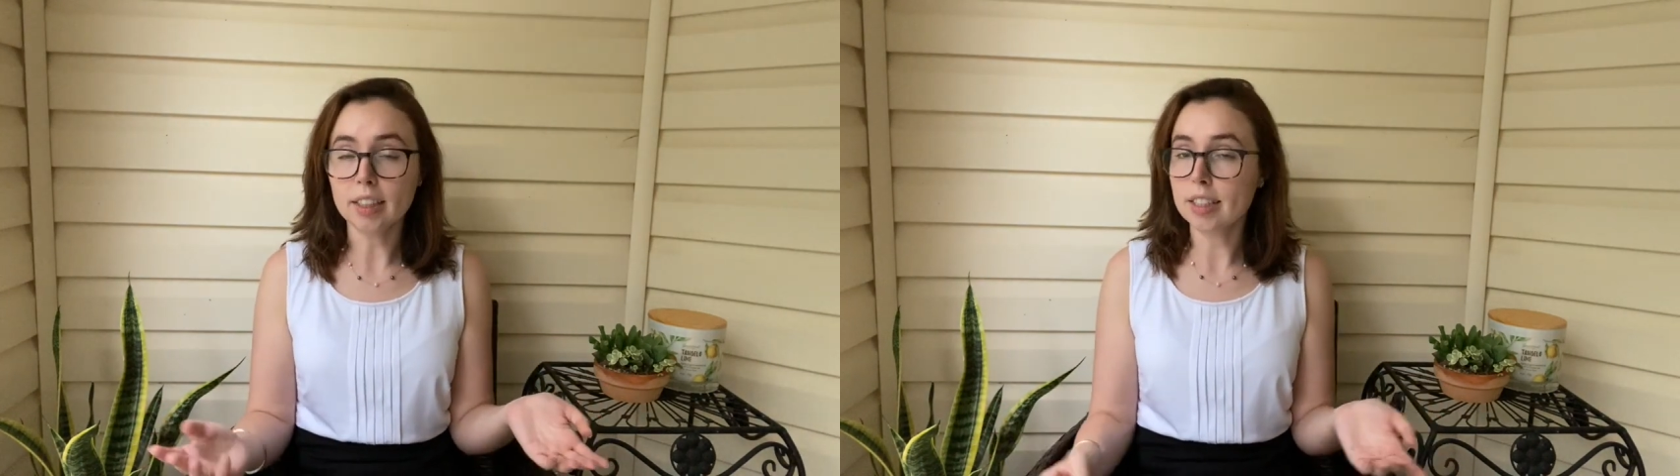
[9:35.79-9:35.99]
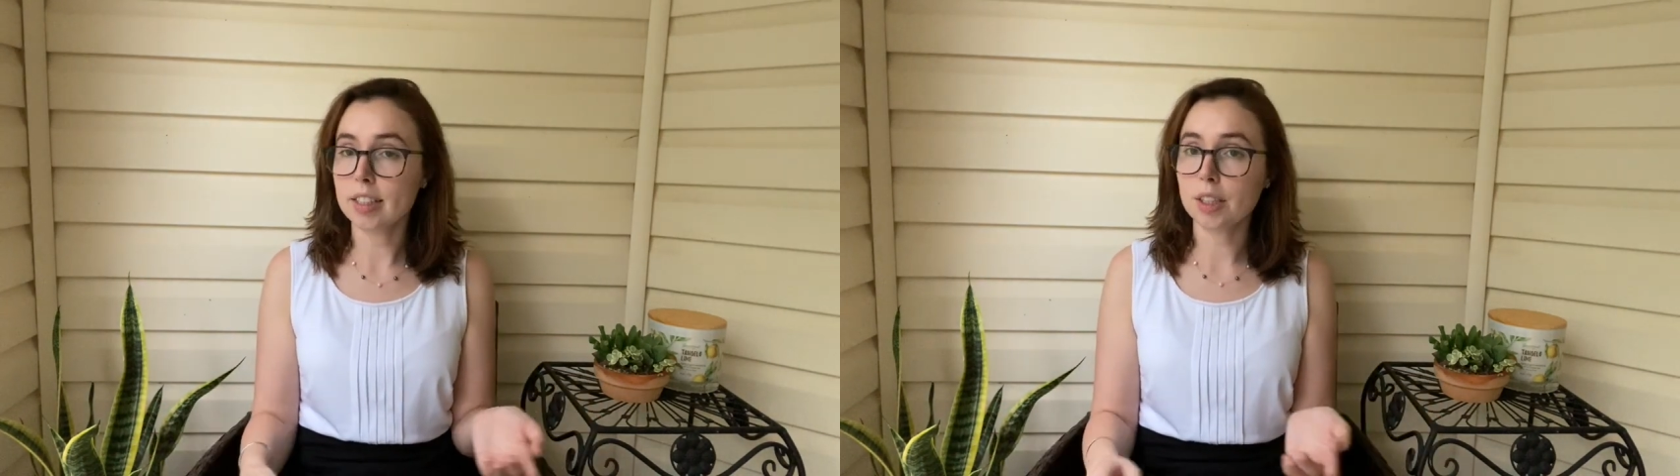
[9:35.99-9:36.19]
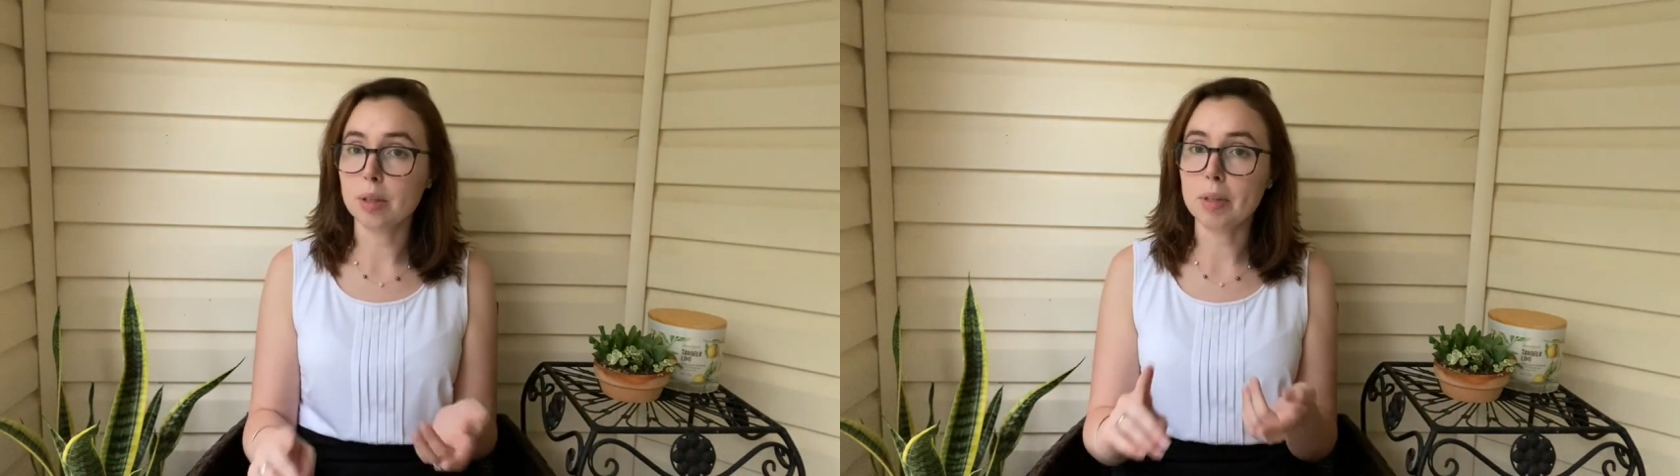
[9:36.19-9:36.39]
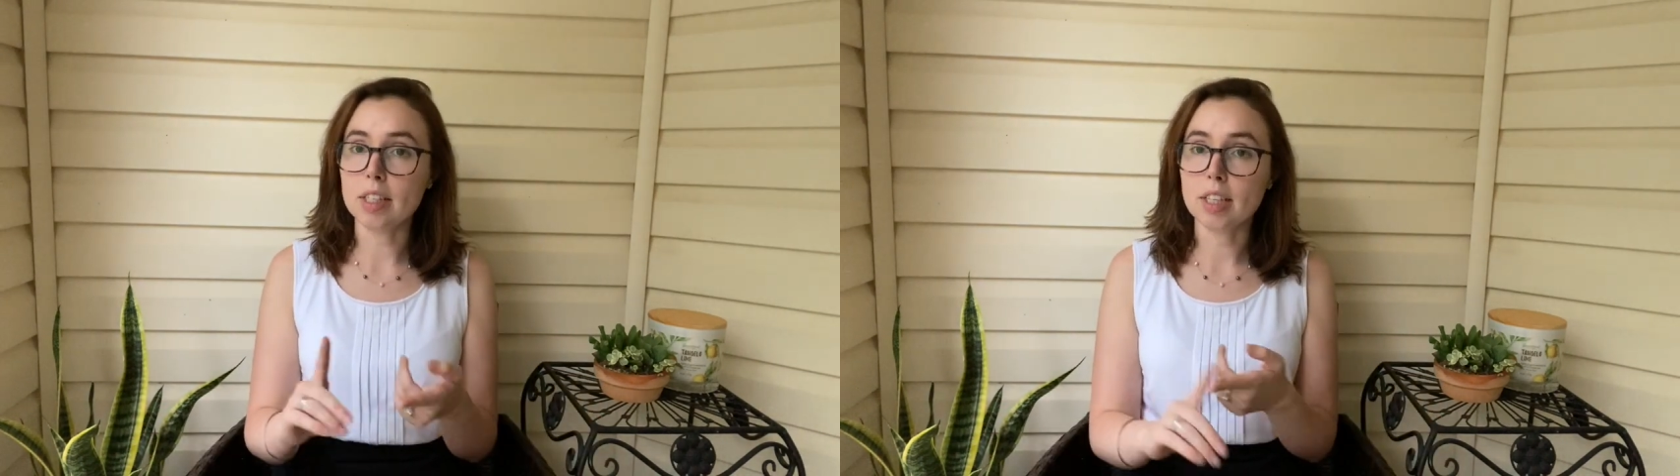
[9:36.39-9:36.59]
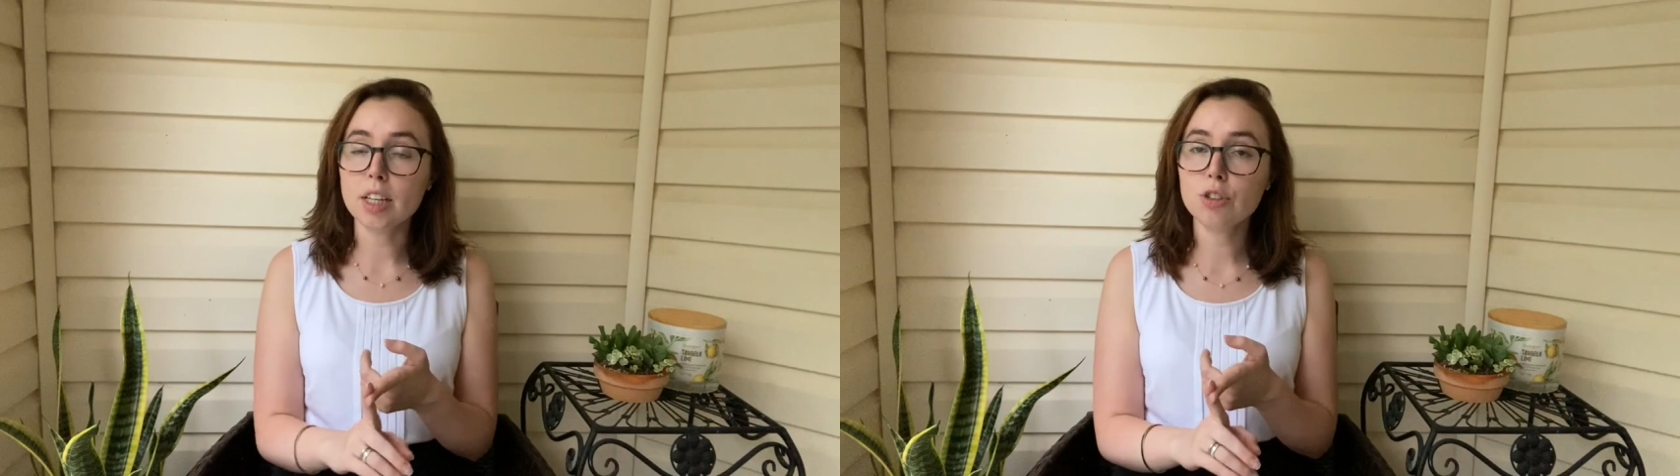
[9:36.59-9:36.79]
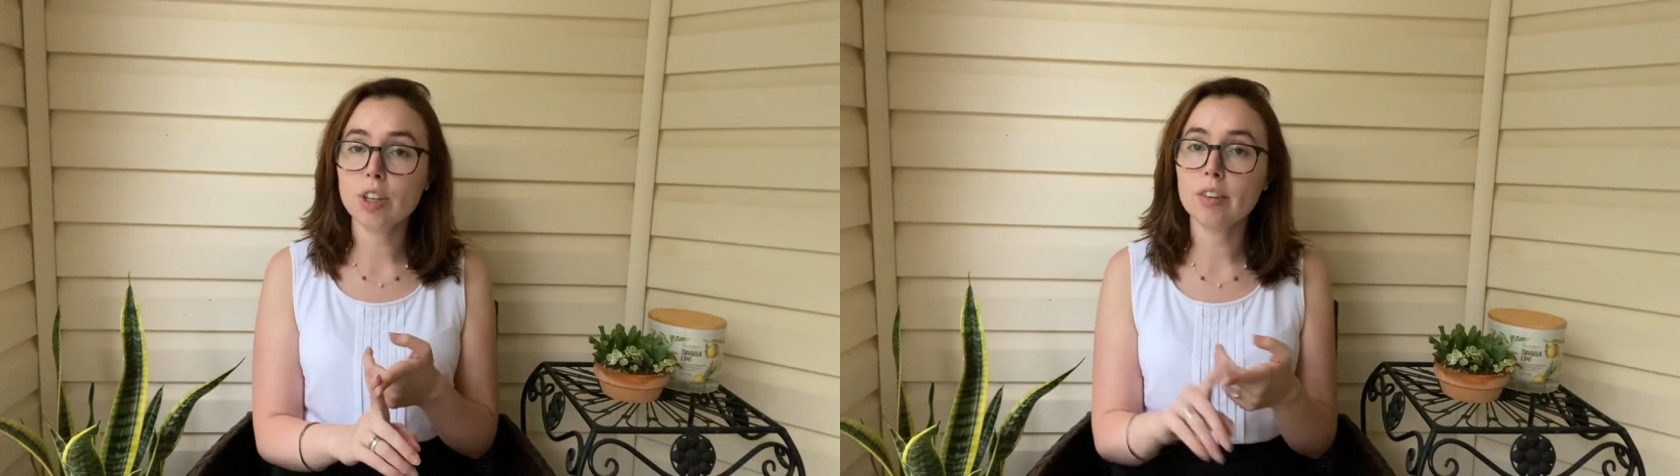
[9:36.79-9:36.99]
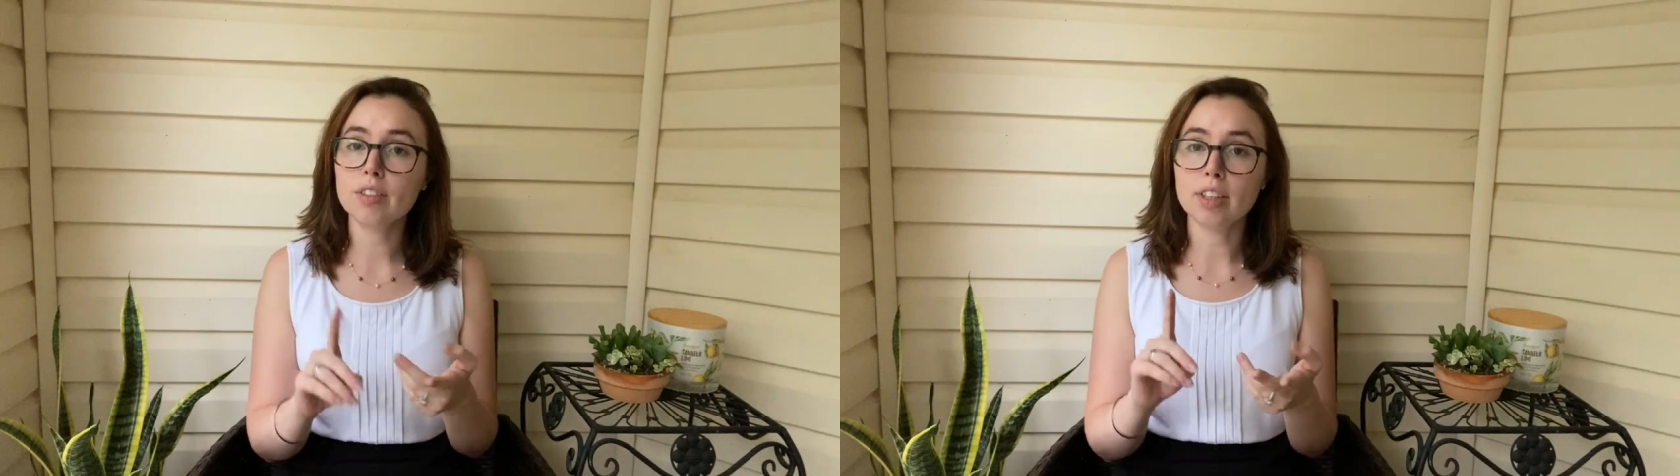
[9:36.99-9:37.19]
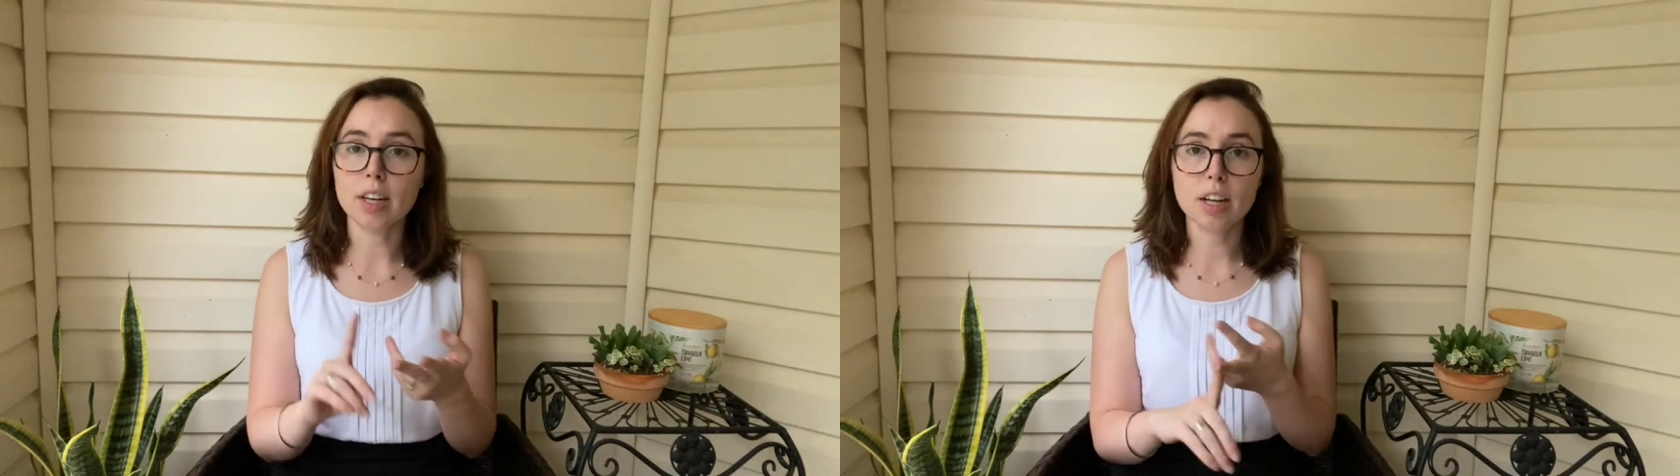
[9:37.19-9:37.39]
Is it going to be day shift,
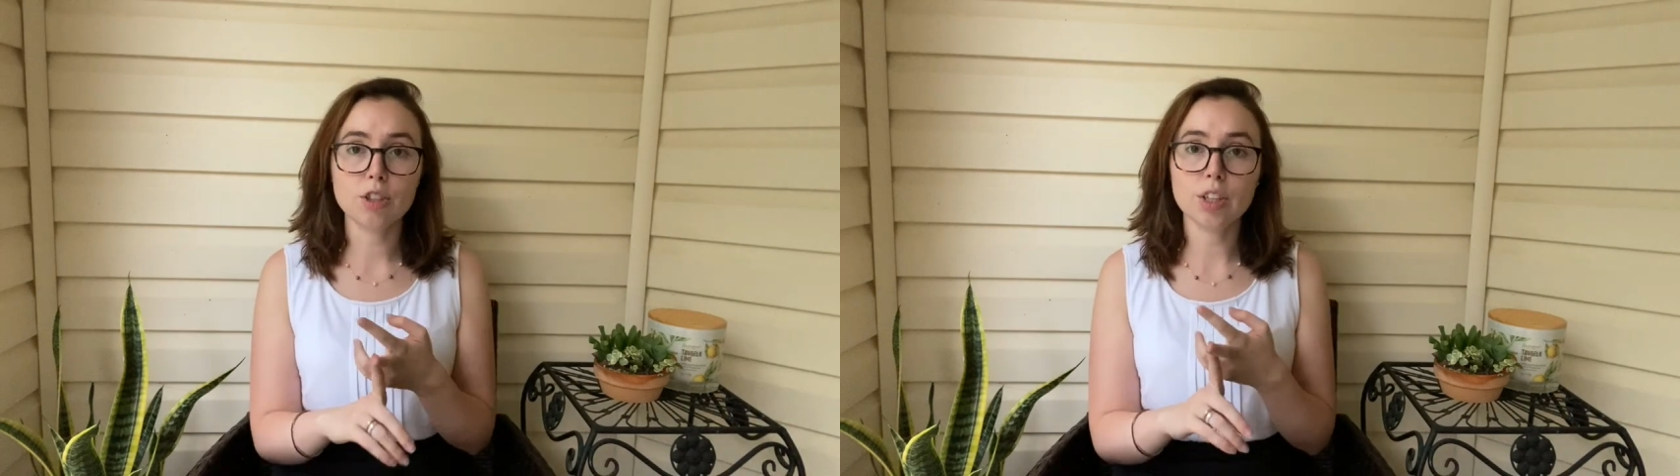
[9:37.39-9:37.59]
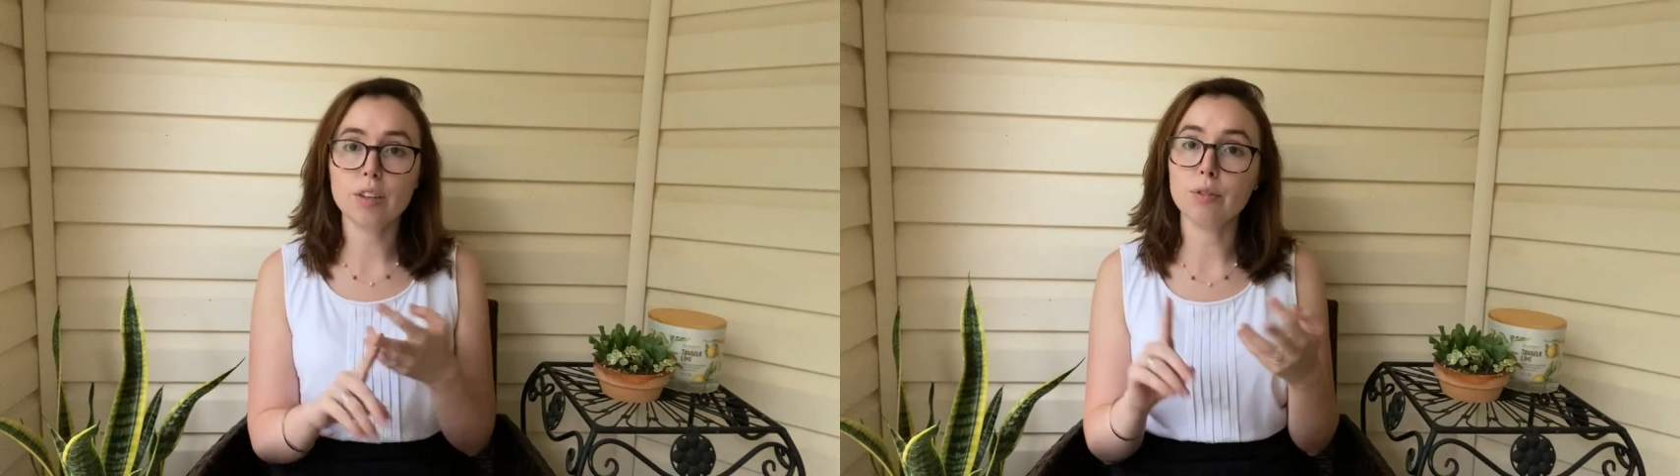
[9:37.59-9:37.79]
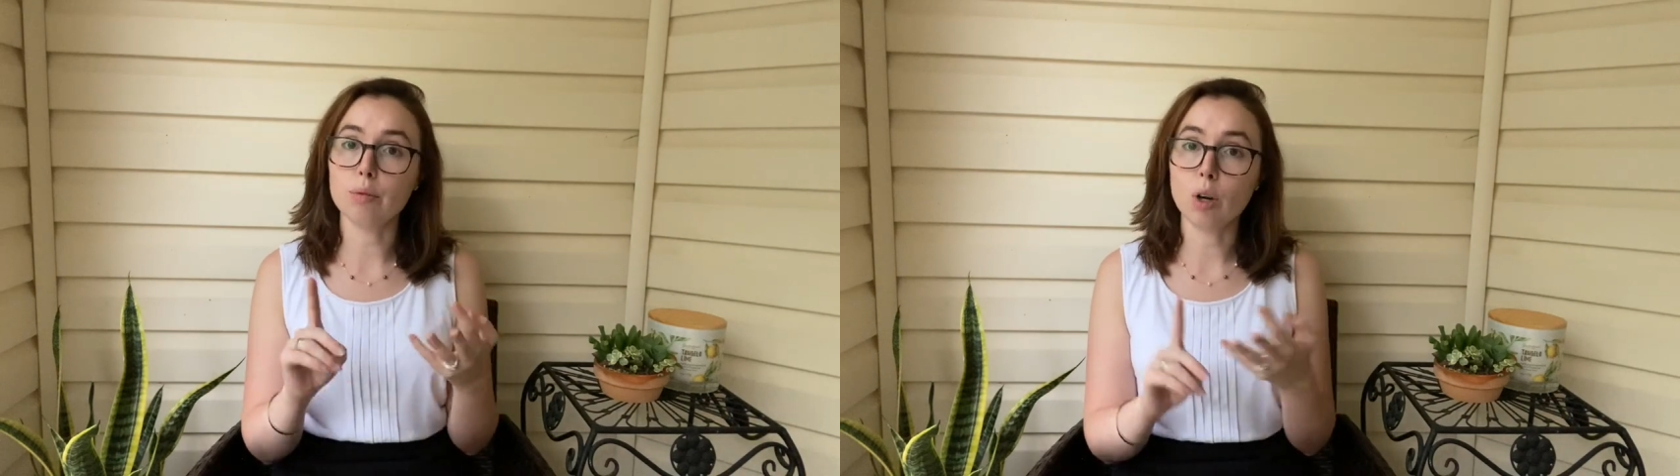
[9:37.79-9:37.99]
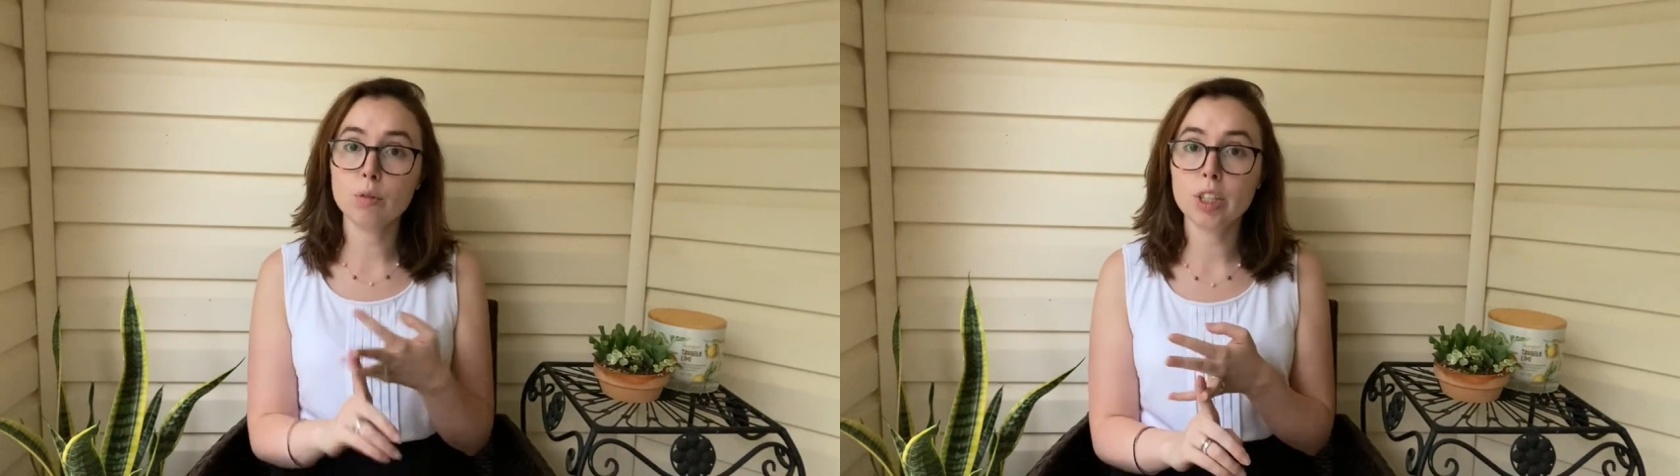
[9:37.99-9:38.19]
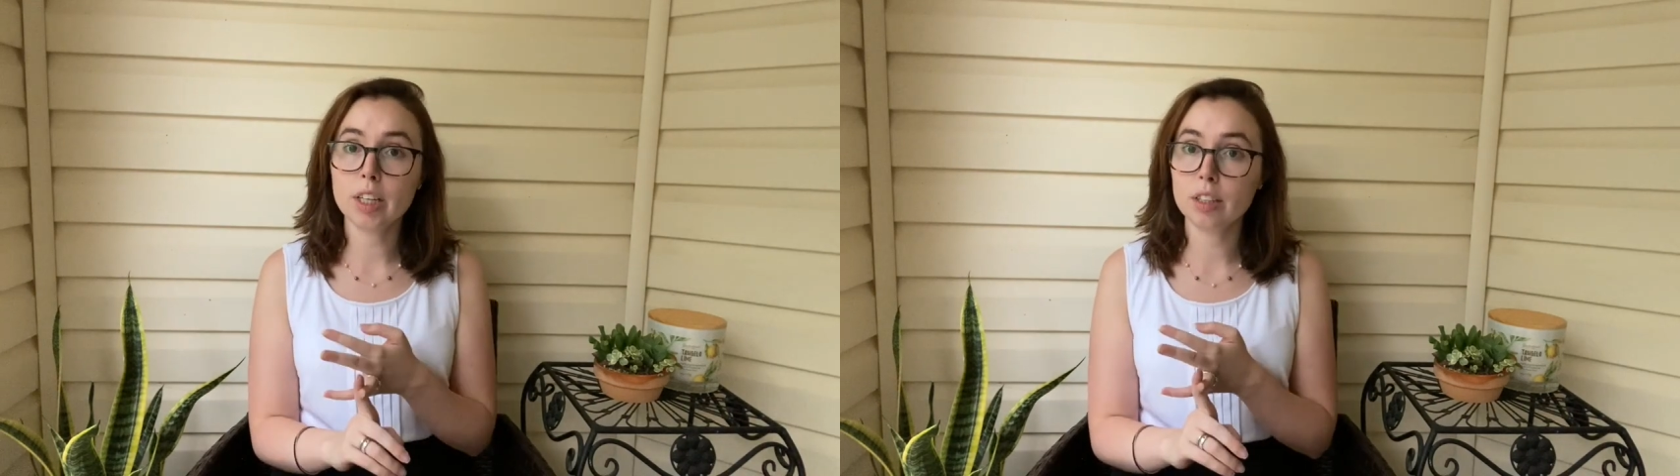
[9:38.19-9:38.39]
night shift, rotating